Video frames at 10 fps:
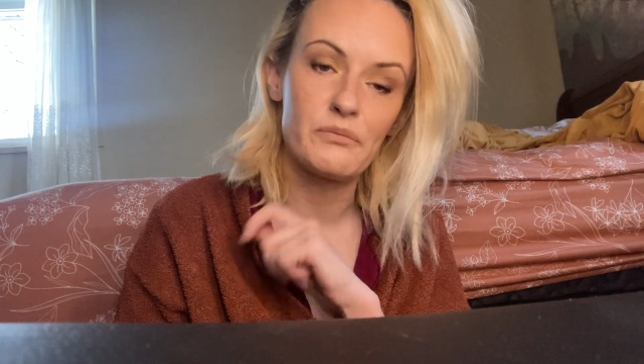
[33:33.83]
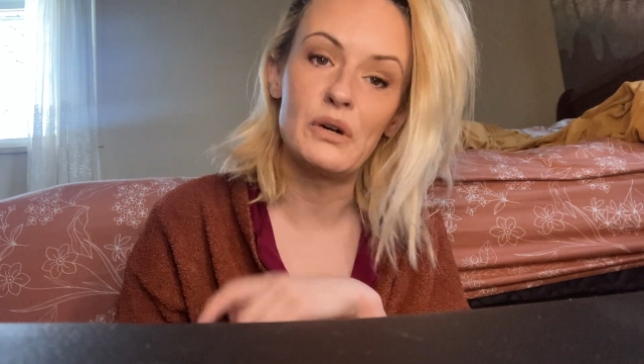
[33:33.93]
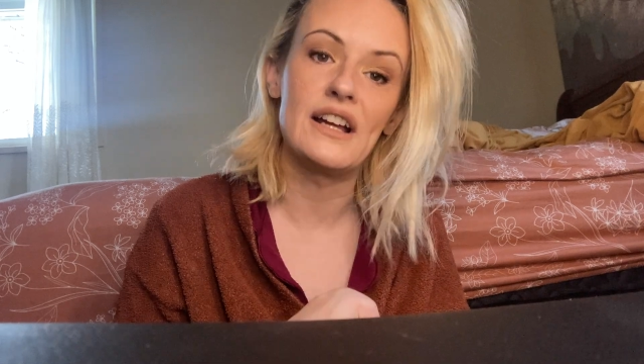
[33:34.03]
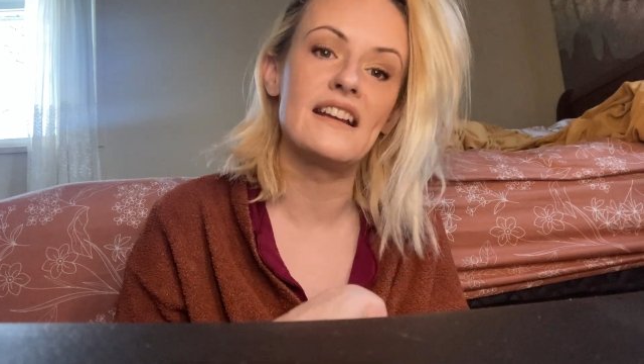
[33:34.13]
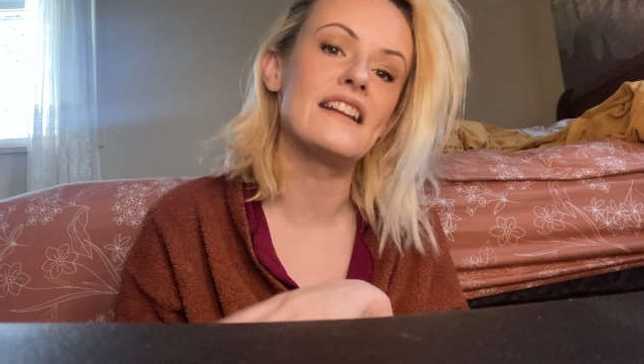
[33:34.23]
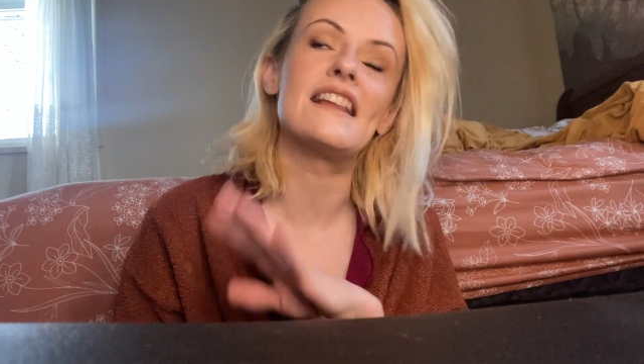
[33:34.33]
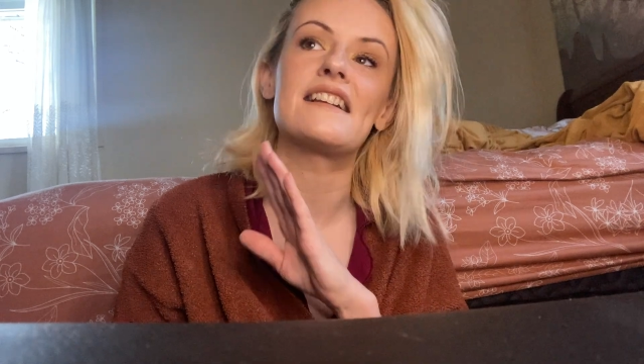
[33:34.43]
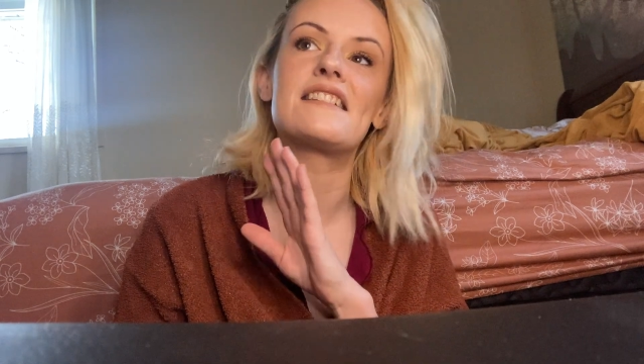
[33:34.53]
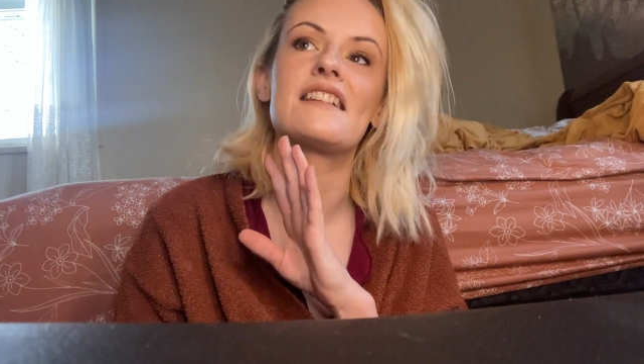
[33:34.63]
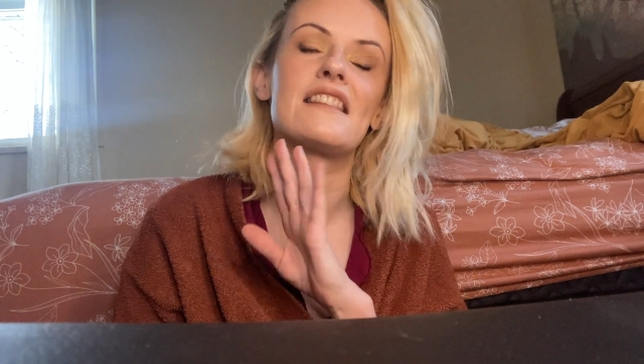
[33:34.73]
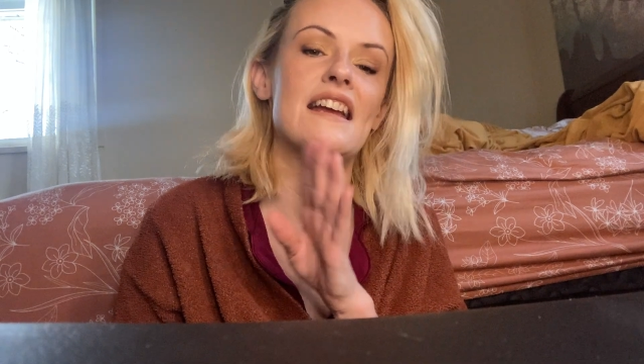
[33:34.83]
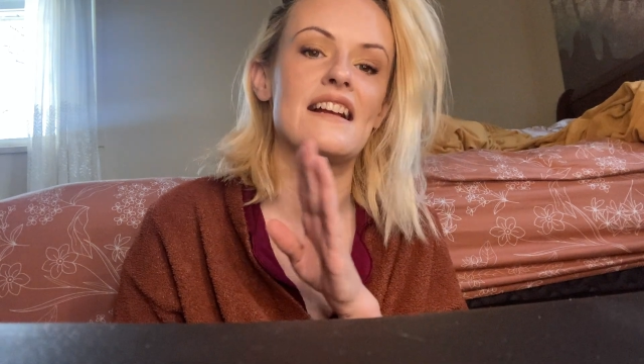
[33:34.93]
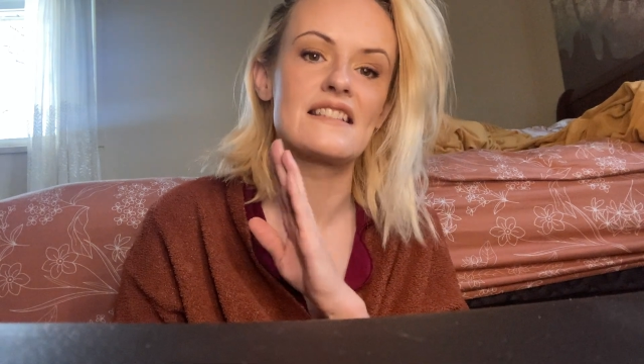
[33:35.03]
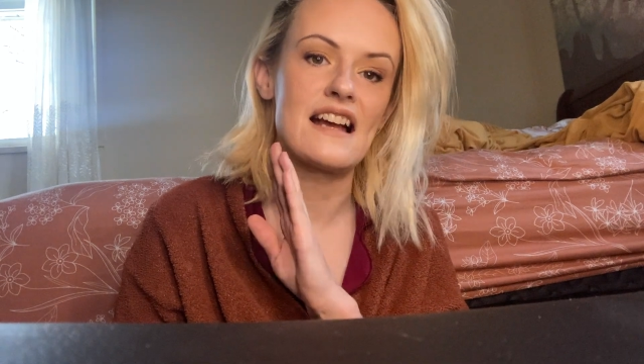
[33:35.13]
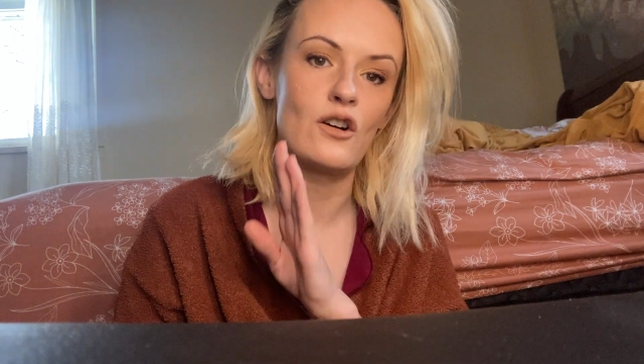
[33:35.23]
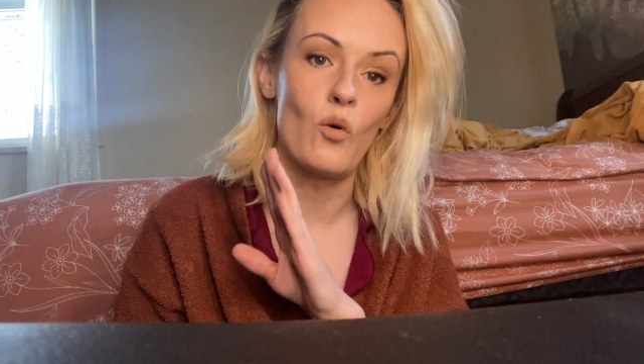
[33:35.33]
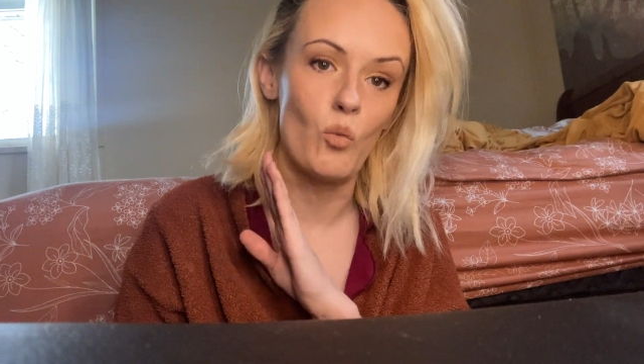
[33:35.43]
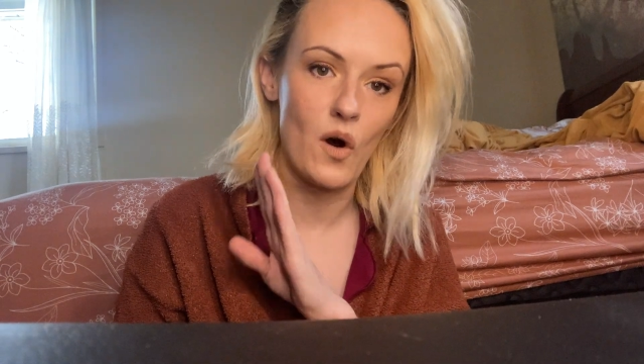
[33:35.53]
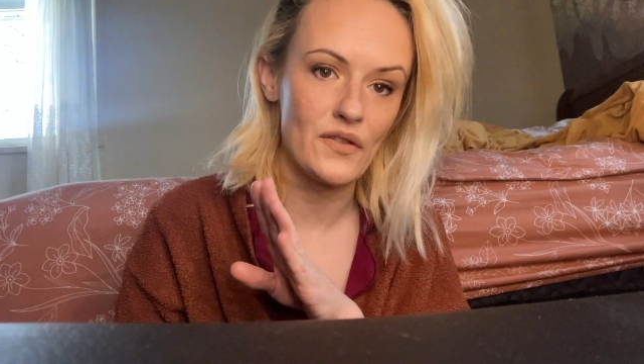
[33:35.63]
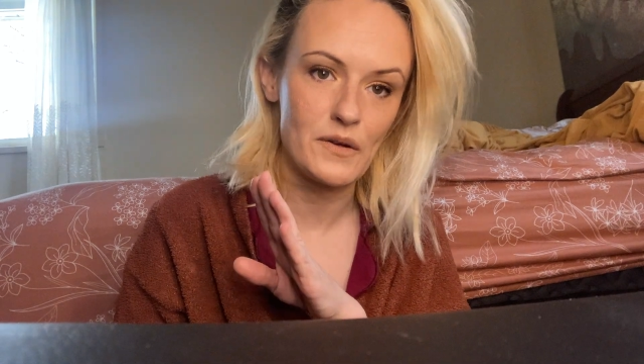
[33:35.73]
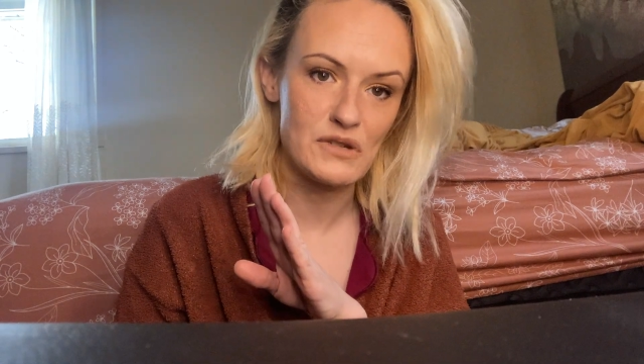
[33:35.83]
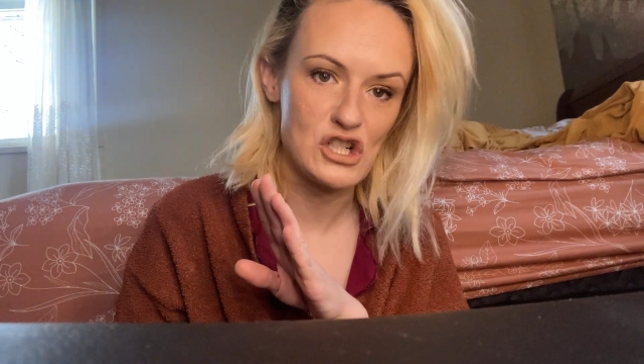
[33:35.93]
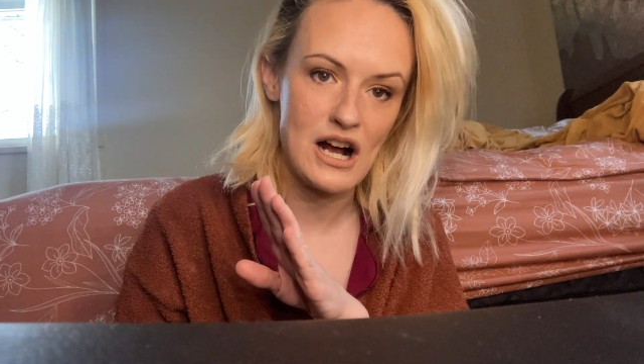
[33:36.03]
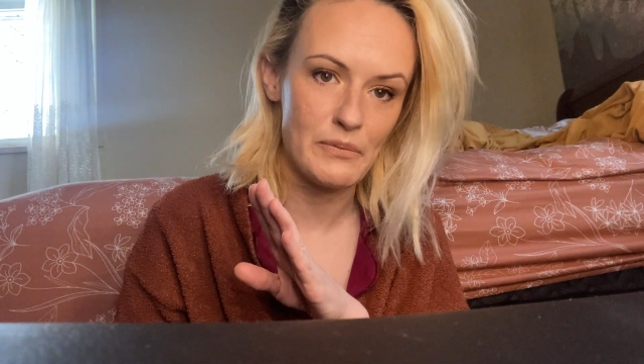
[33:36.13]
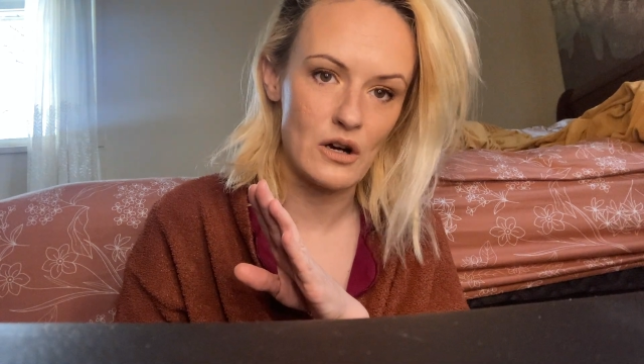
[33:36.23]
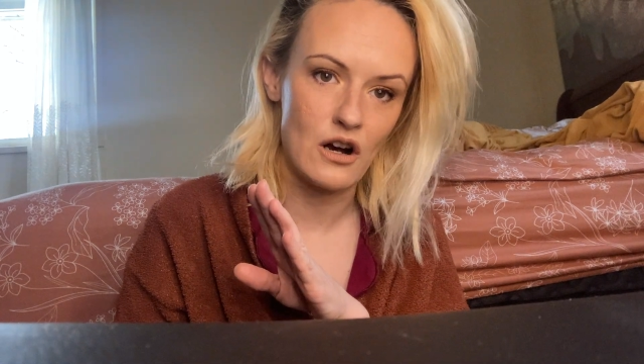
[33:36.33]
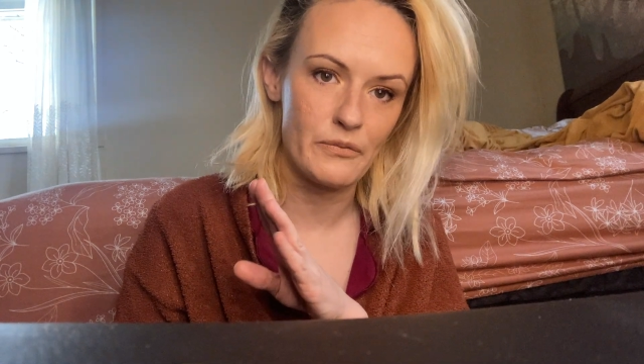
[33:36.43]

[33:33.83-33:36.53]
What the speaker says: But that's the thing is I don't want them to chop it off